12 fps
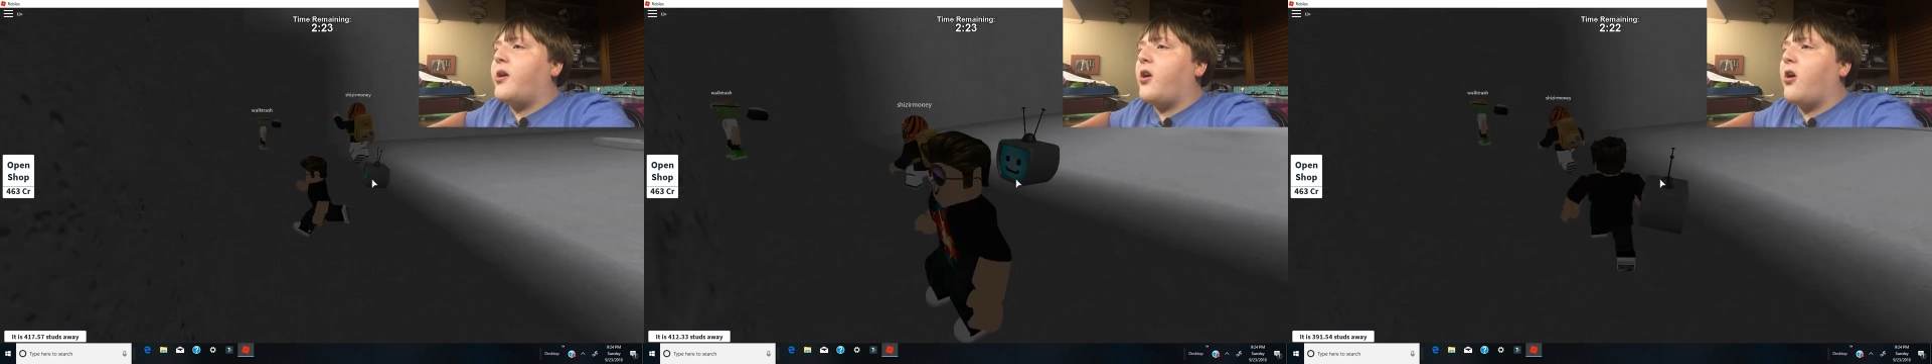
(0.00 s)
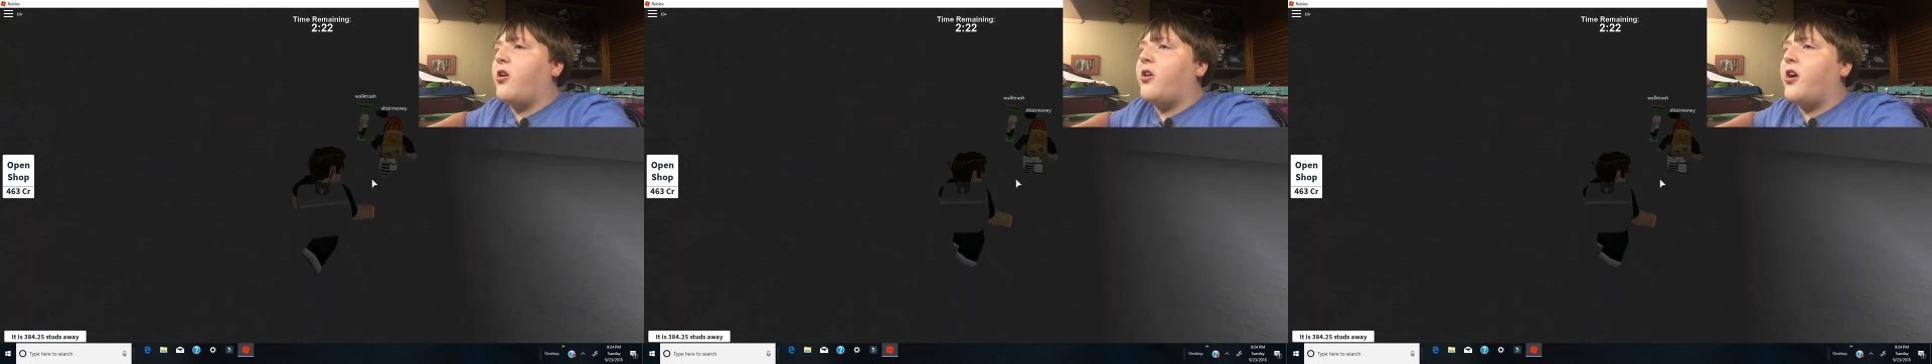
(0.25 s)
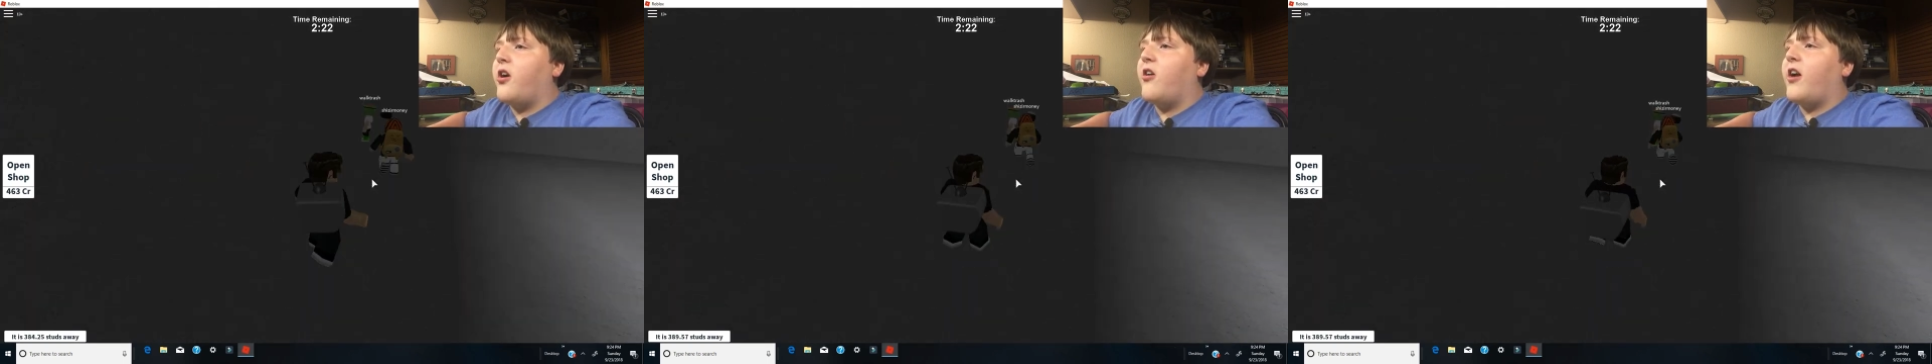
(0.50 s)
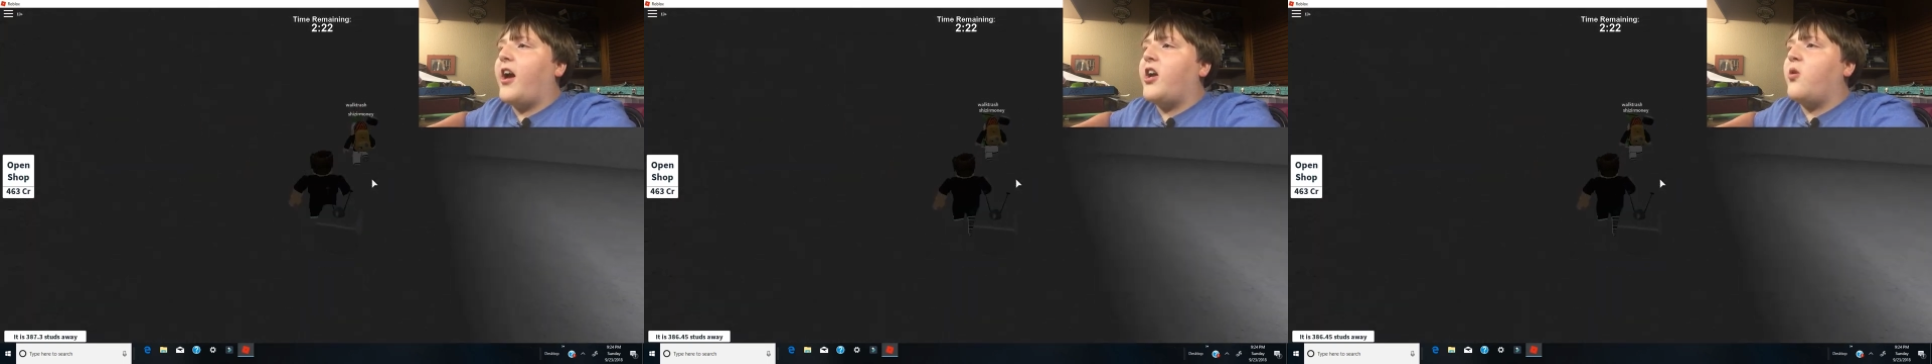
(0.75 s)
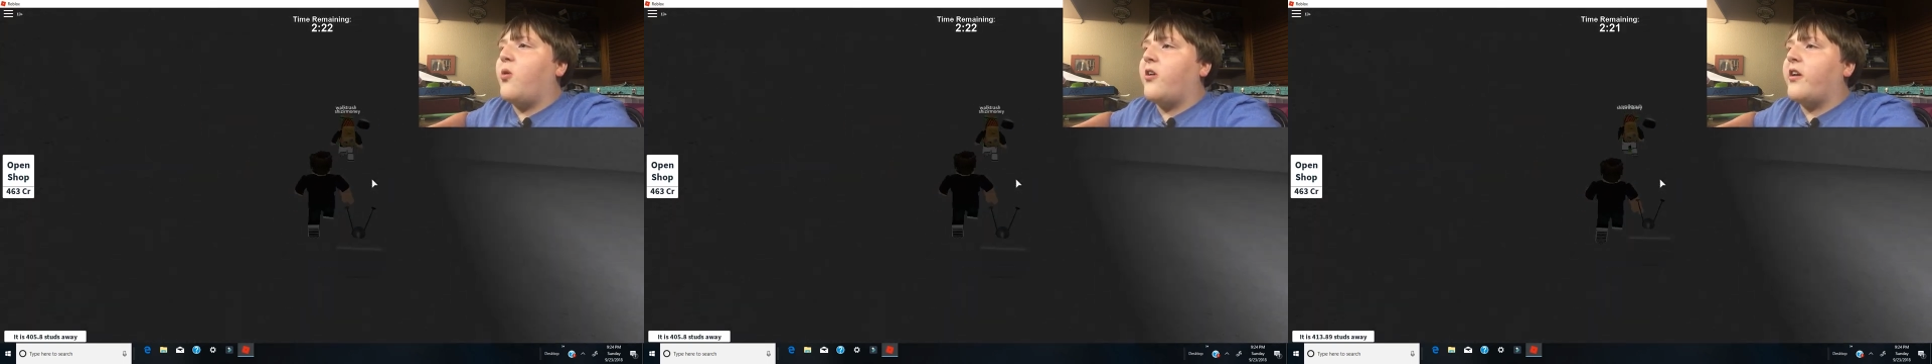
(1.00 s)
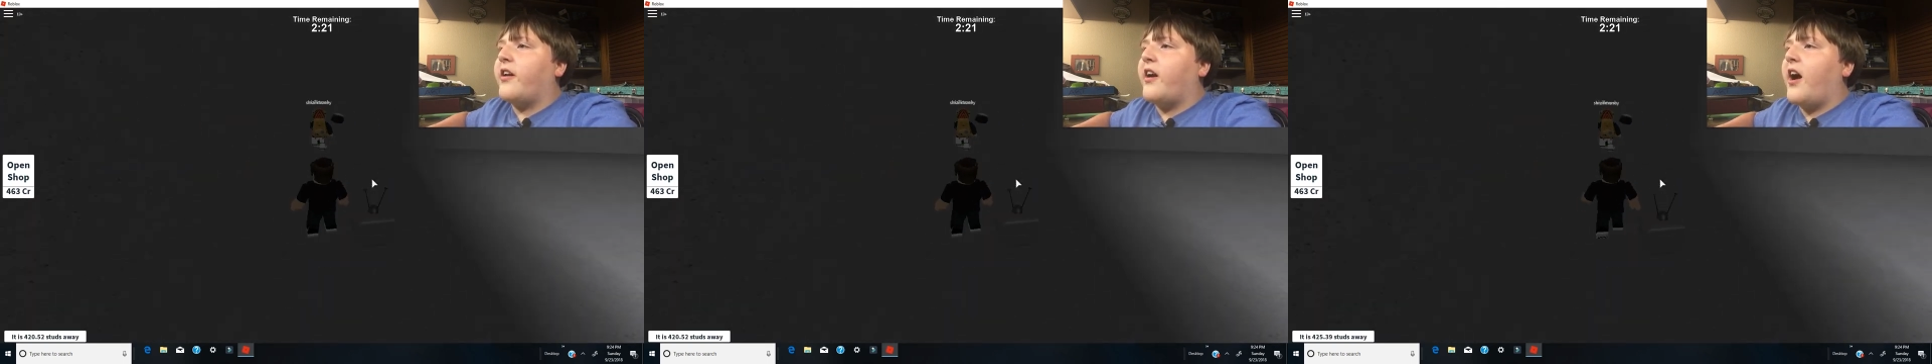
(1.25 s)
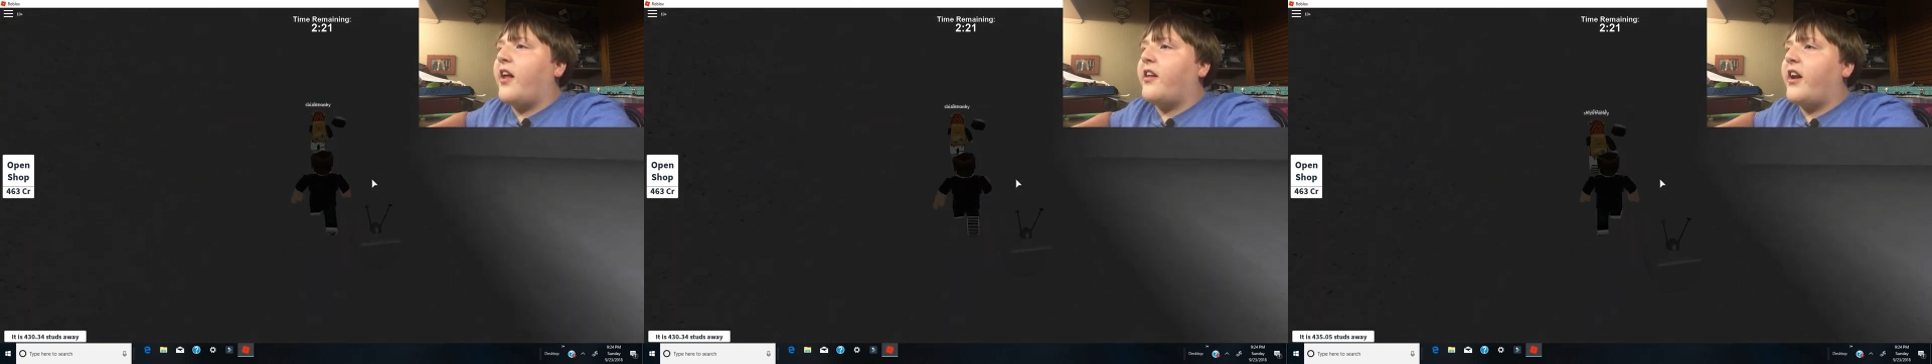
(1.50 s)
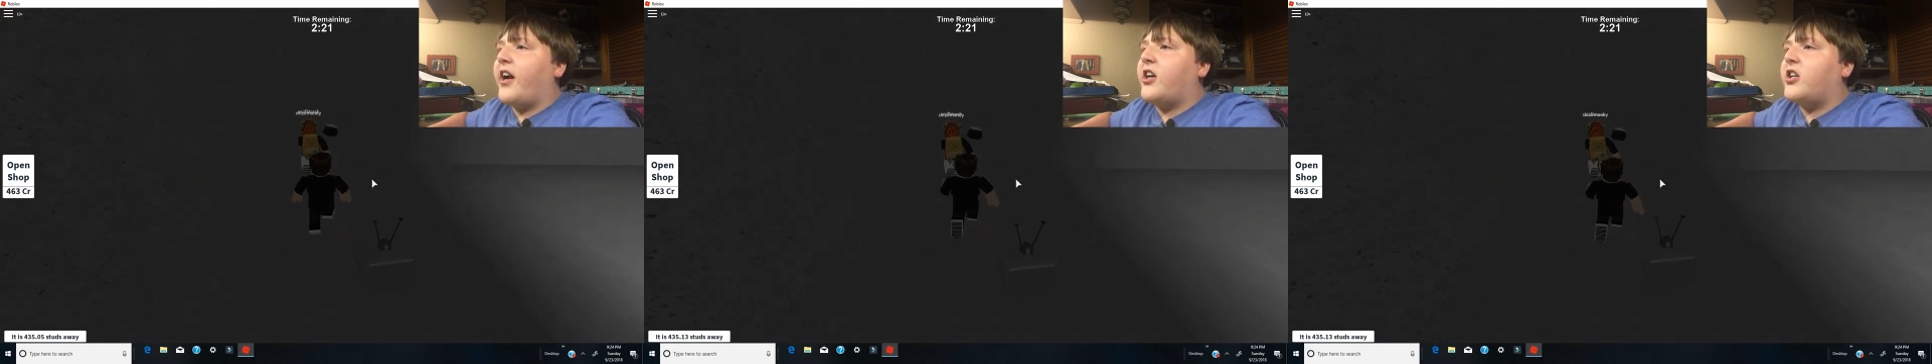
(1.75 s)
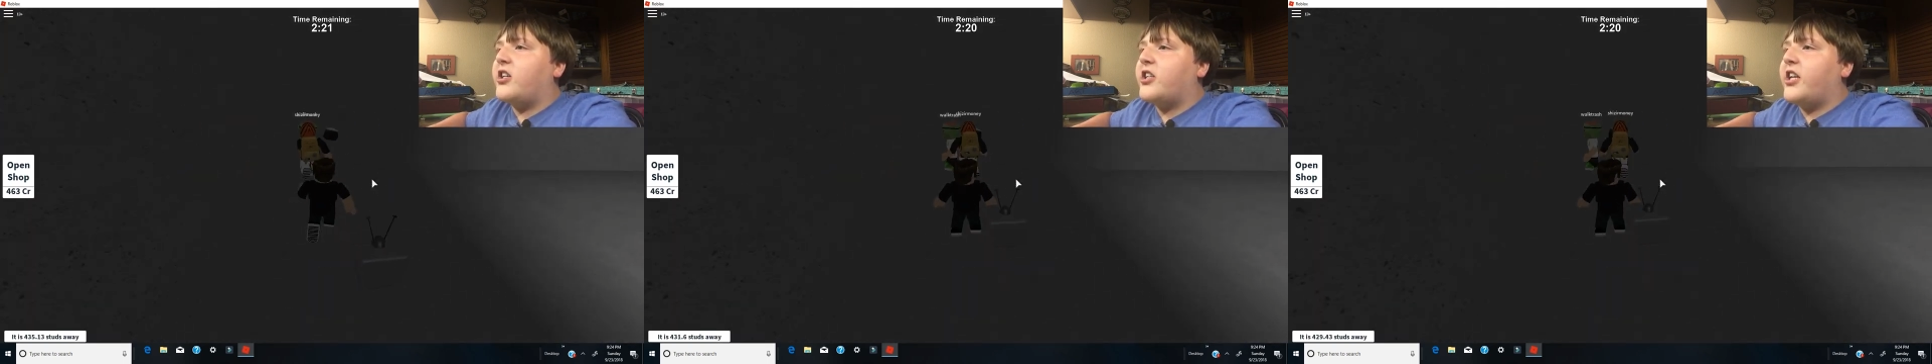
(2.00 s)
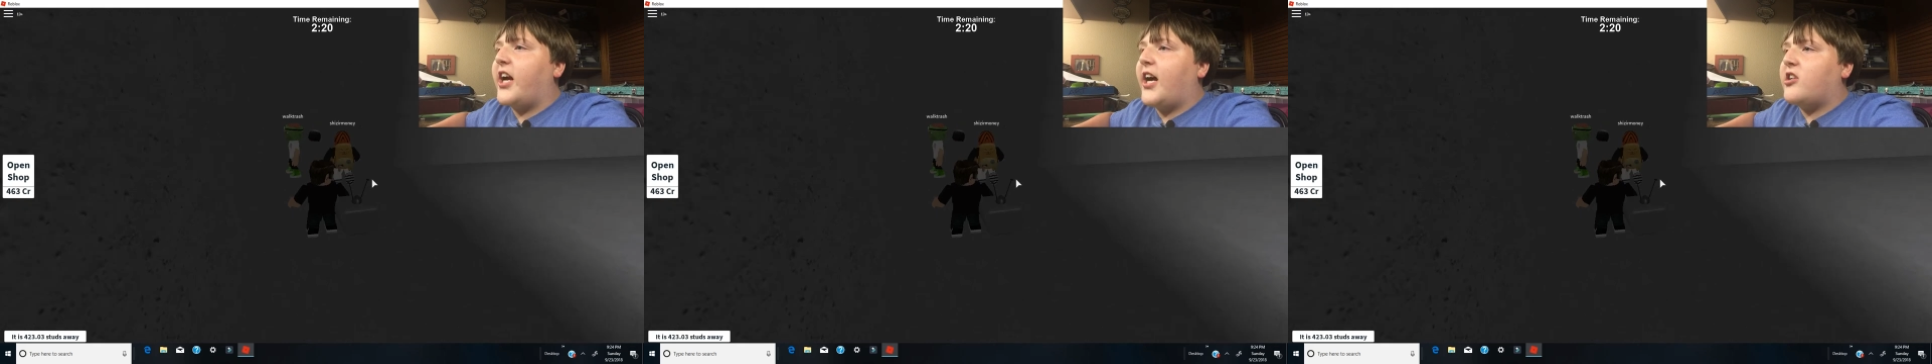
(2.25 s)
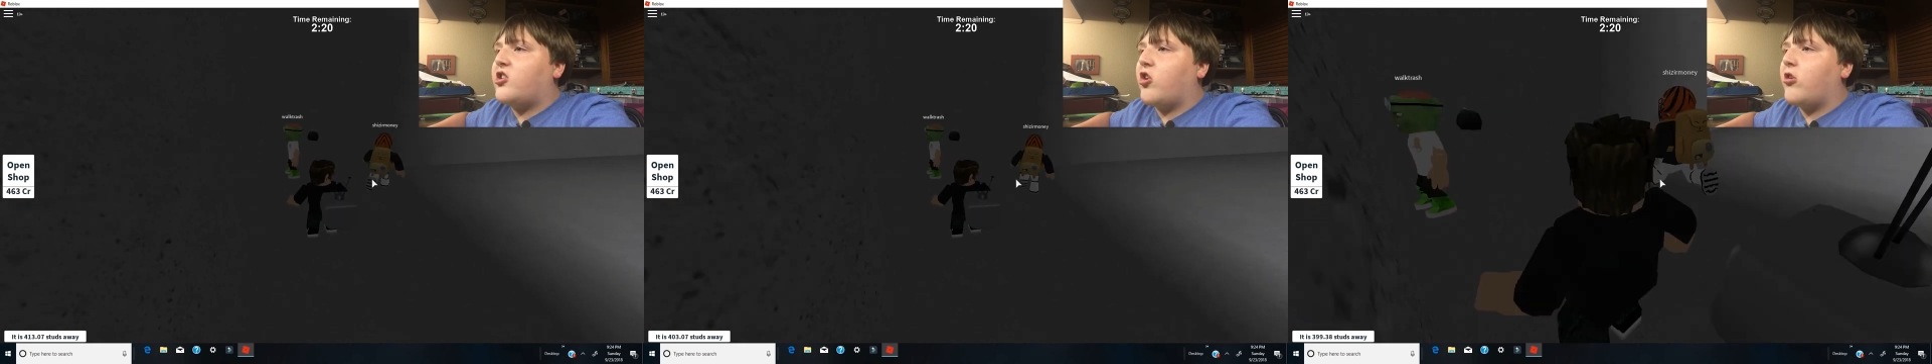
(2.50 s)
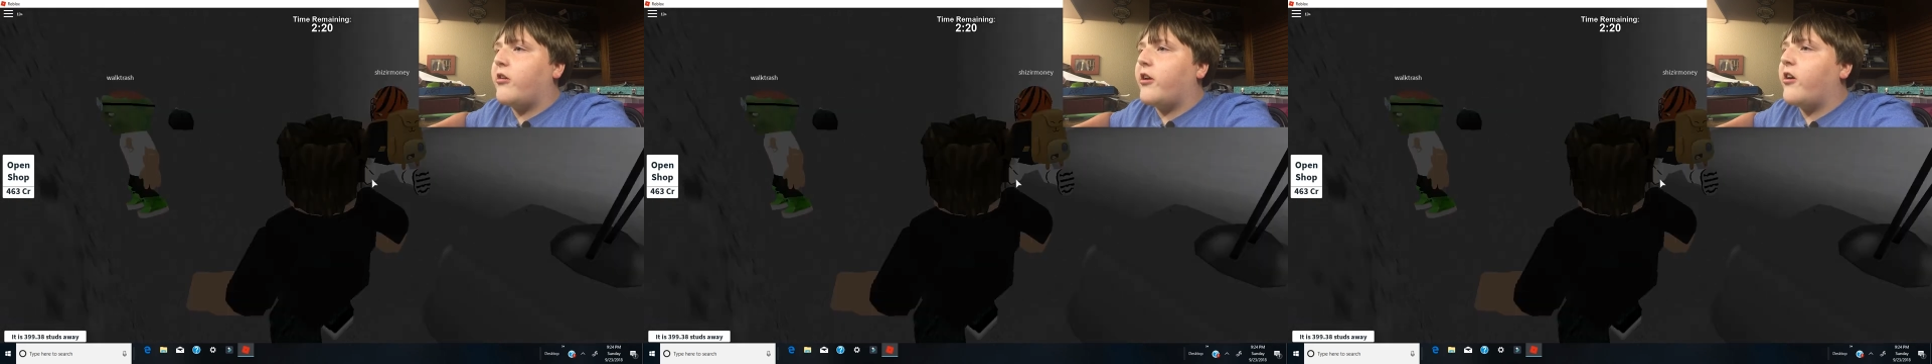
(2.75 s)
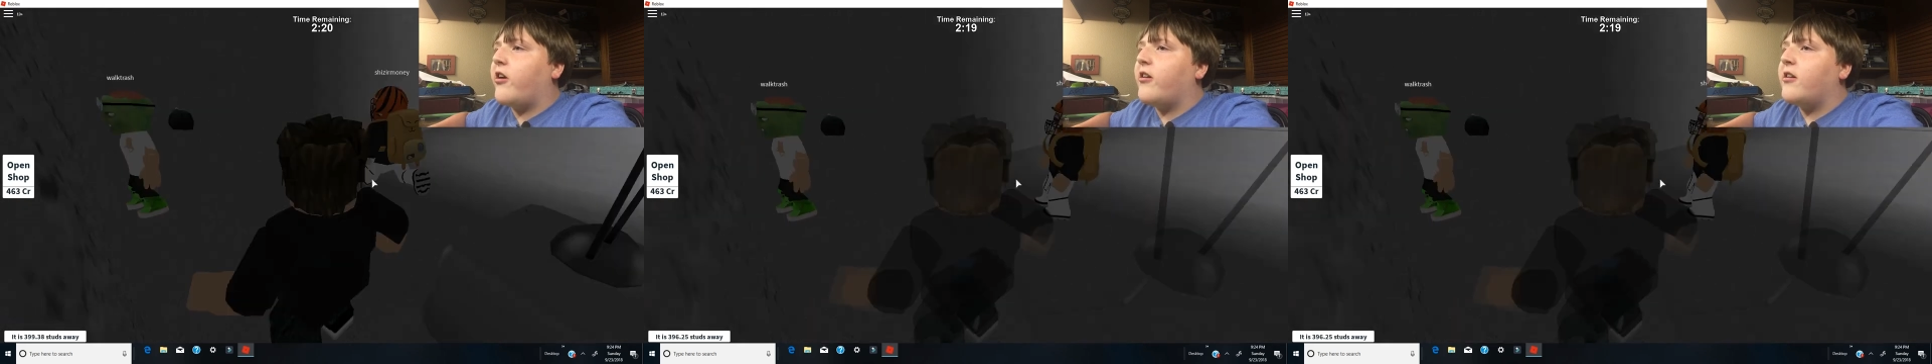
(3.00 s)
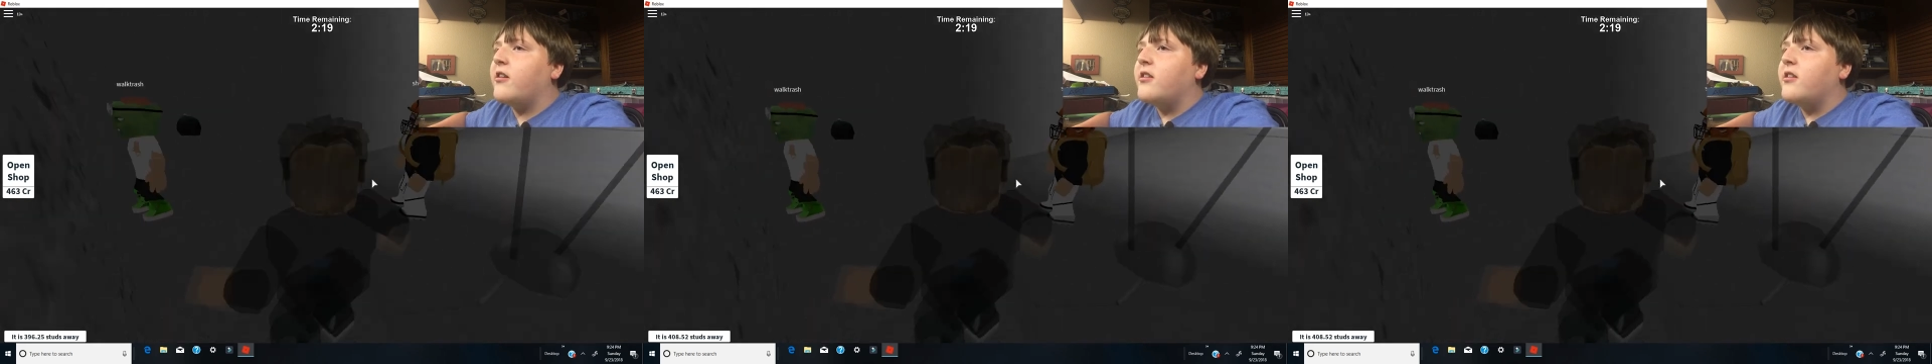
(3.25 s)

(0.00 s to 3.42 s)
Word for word: me earlier. Hey, you were the guy that I couldn't catch earlier.